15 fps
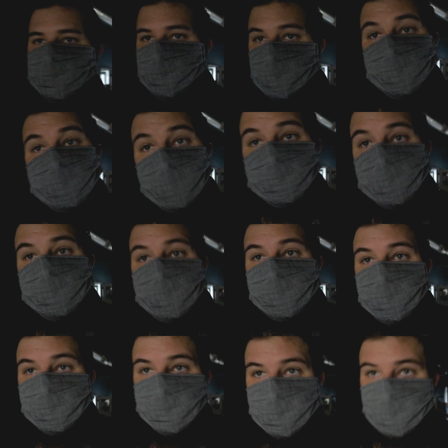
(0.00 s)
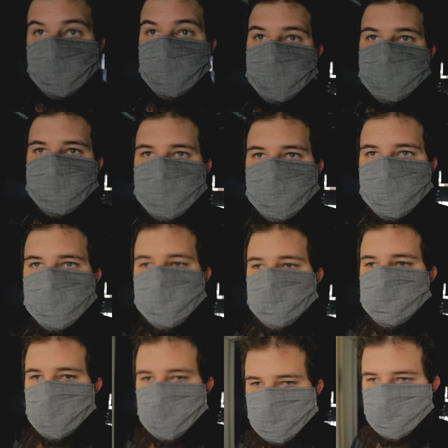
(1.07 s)
This ISO 6400 actually doesn't look
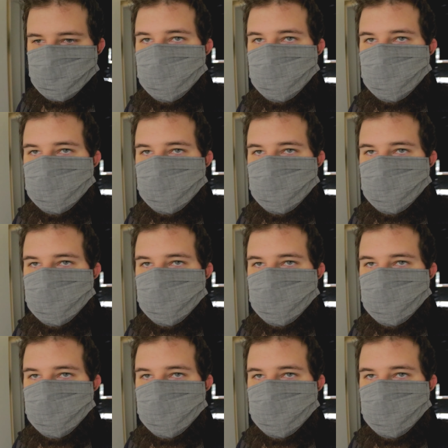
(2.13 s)
too bad.